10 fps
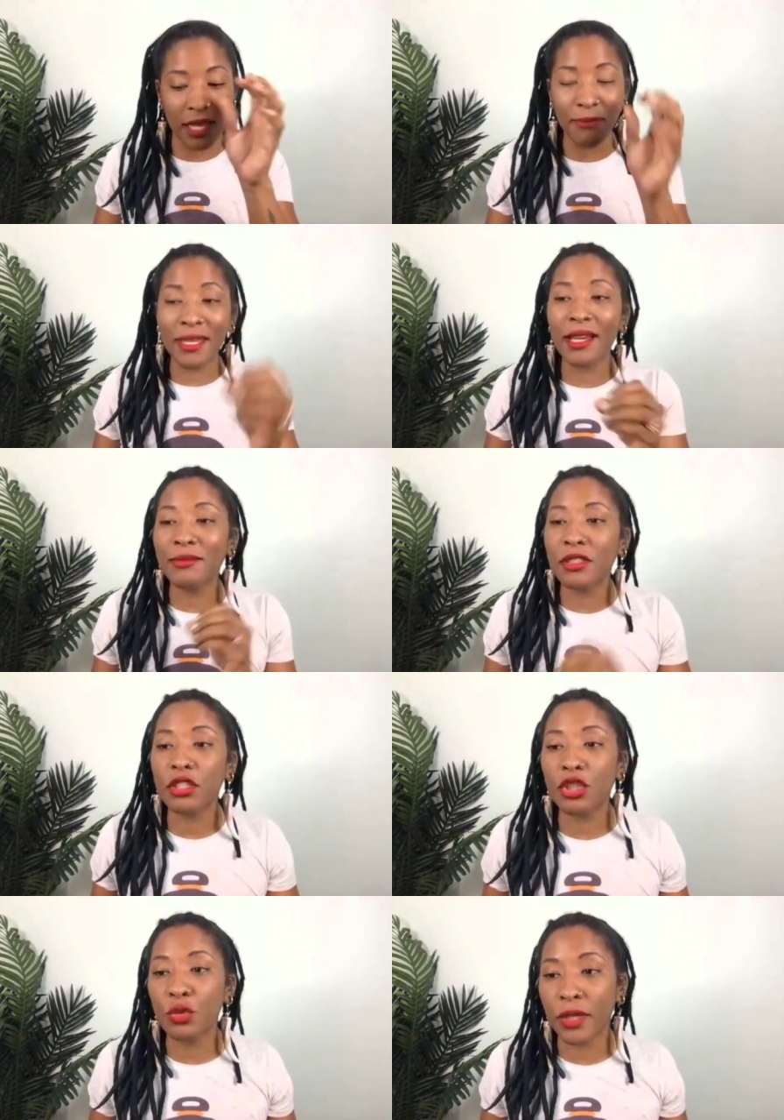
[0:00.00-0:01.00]
it becomes a
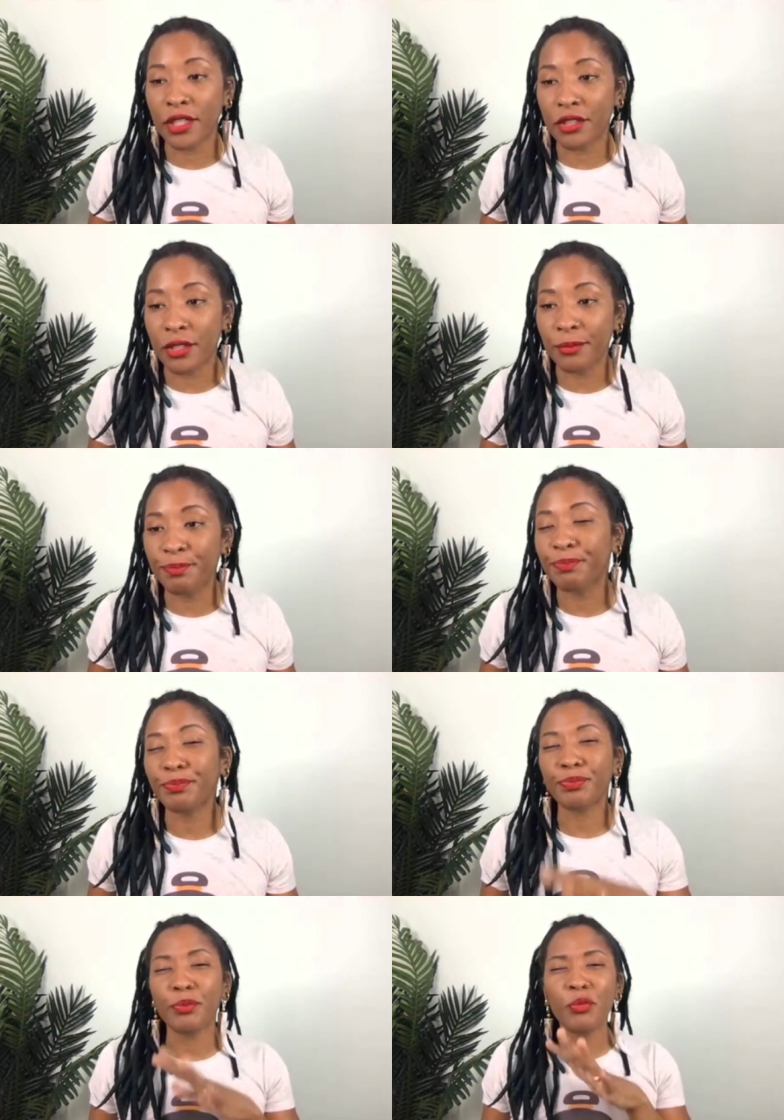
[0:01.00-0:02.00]
situation
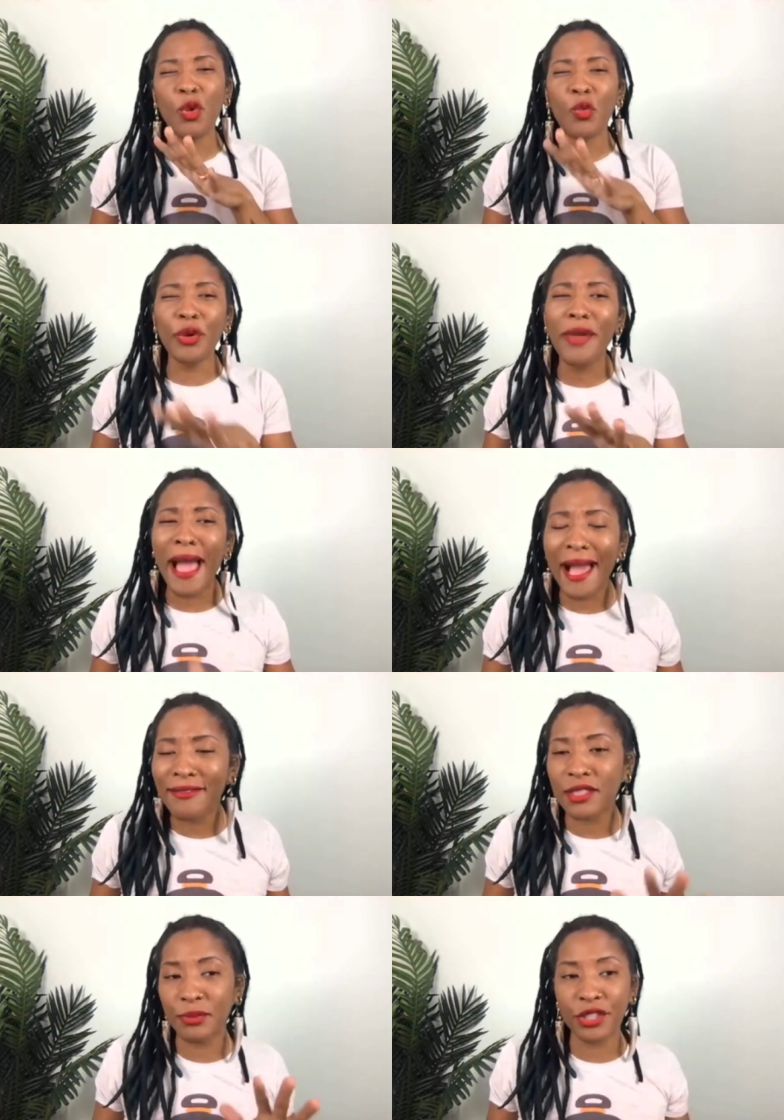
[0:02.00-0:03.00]
where you
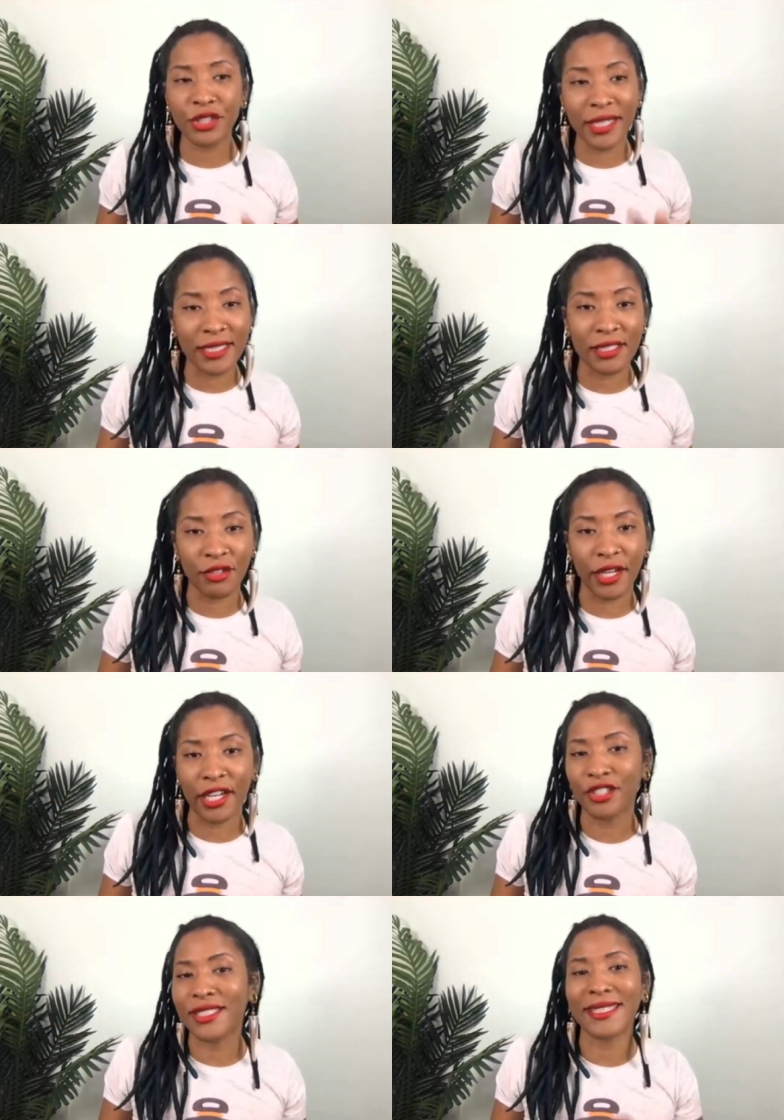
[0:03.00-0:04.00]
have to put your hands in your
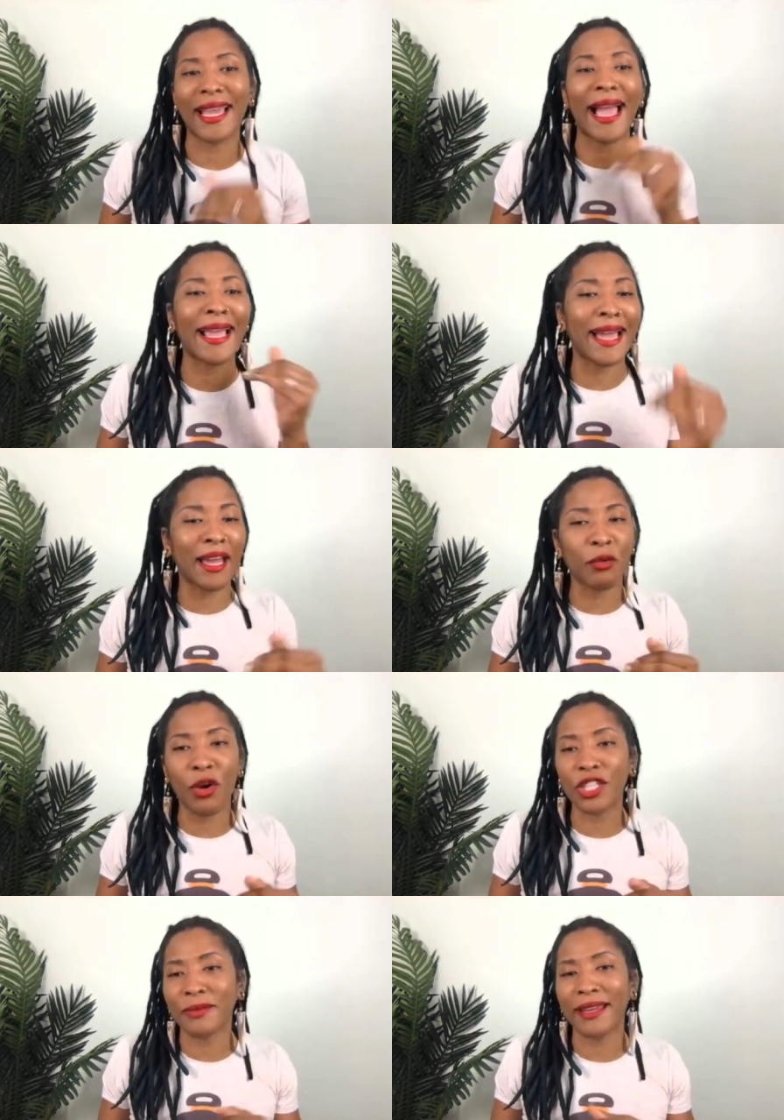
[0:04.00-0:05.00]
hair, you're just like, I gotta
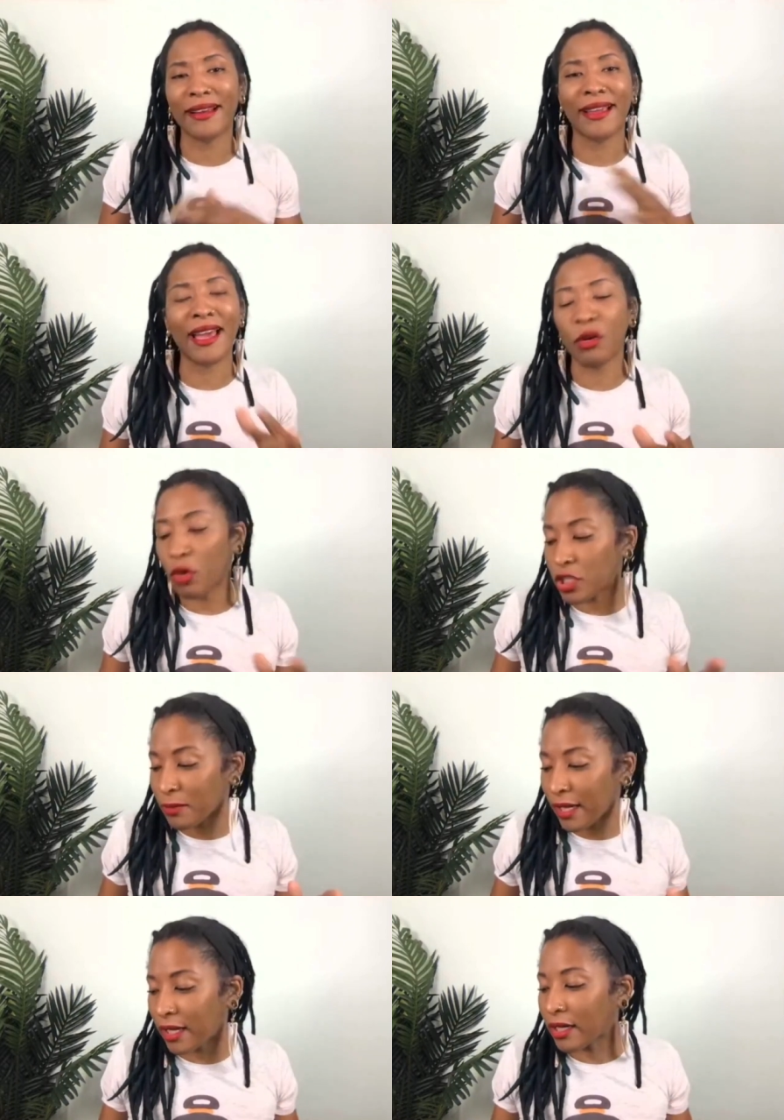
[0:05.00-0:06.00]
wash my hair. I gotta wash
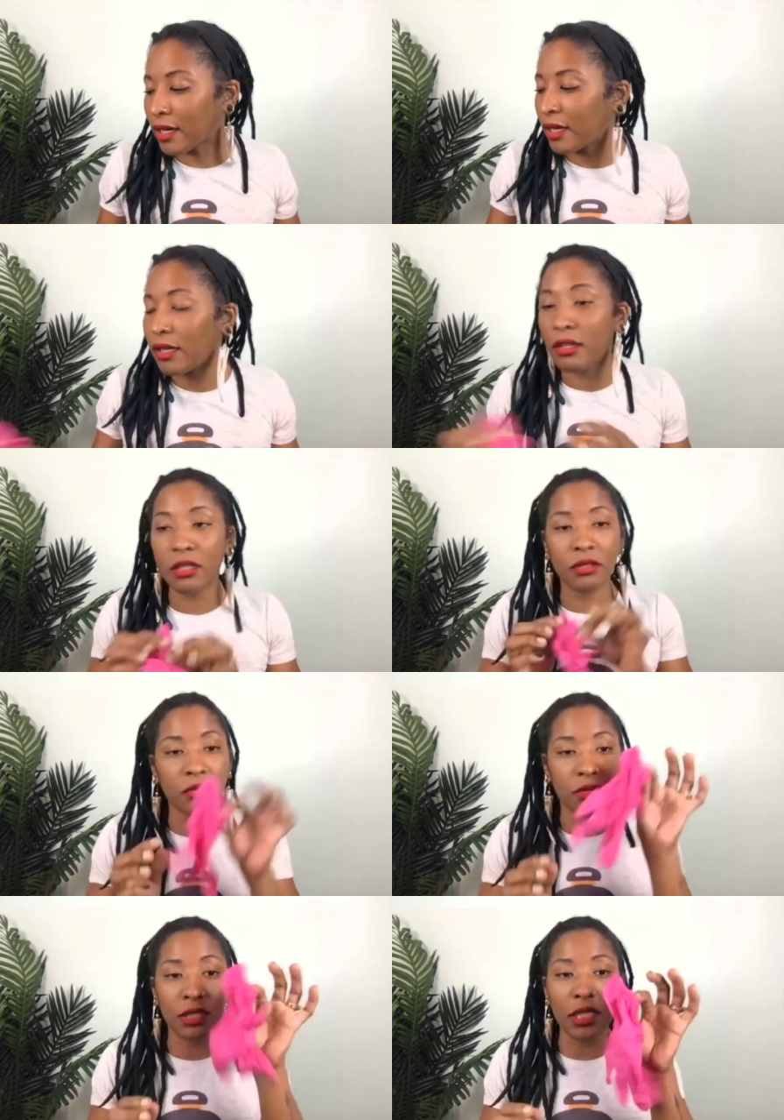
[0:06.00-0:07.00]
my hair.
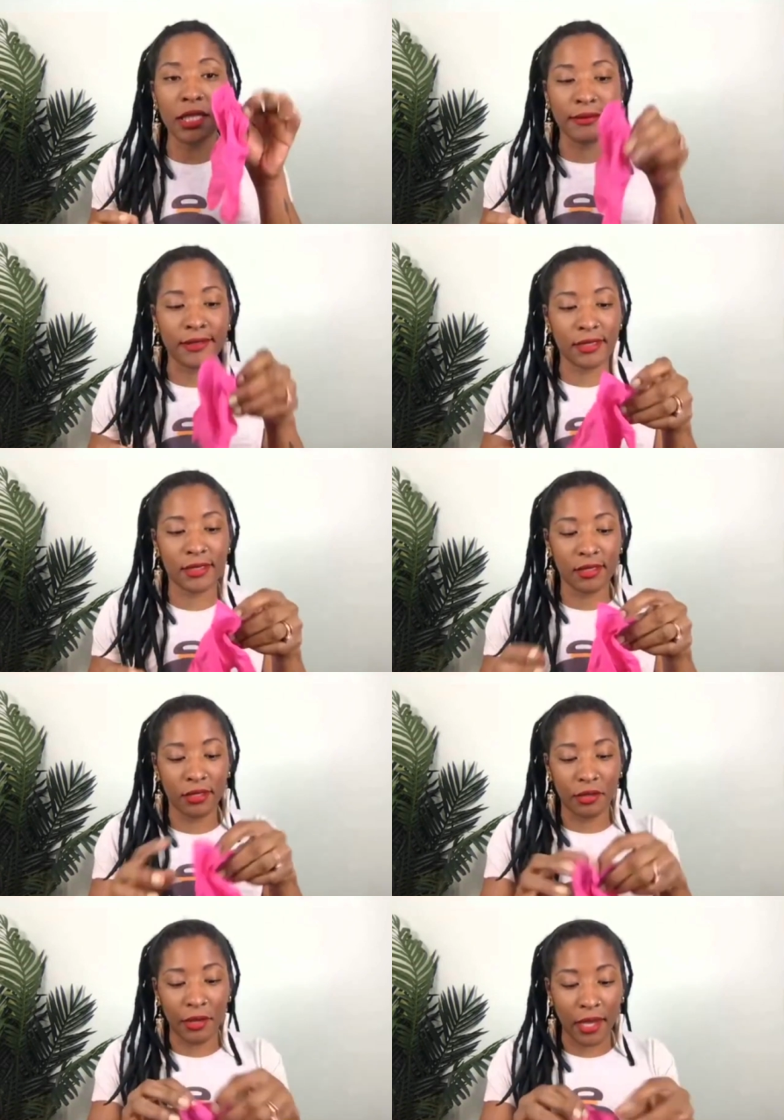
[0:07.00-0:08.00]
Gloves,
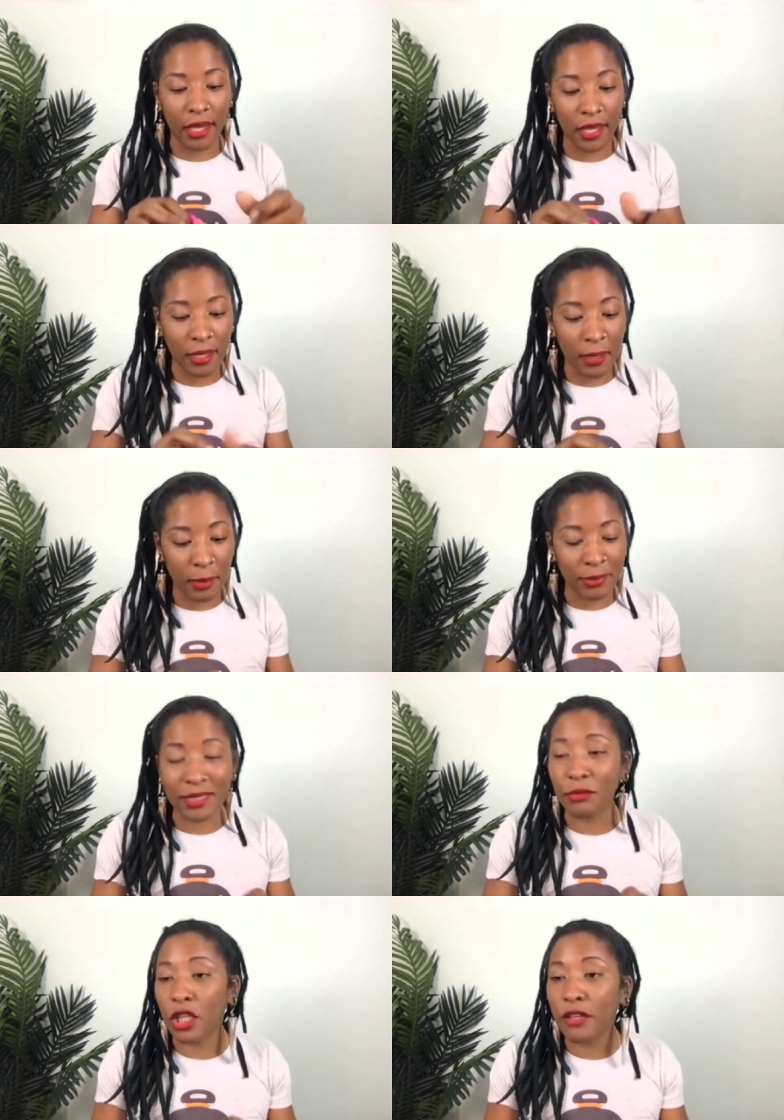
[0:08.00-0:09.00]
okay?
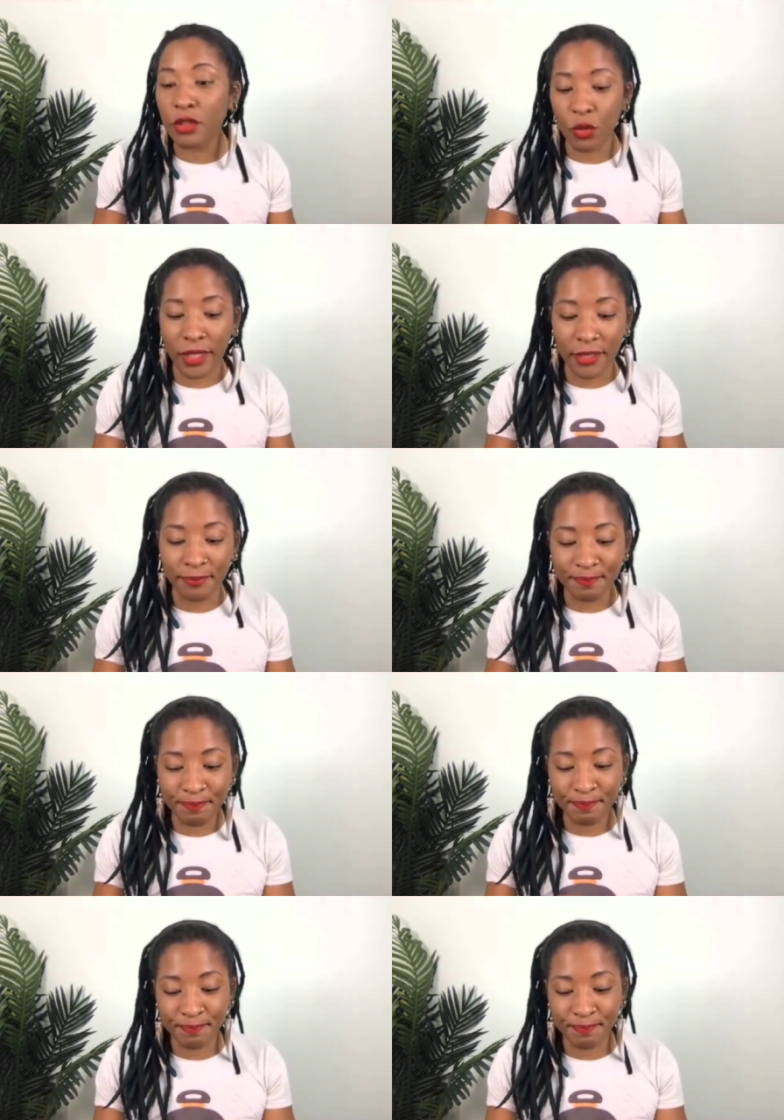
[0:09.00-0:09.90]
Put some gloves on.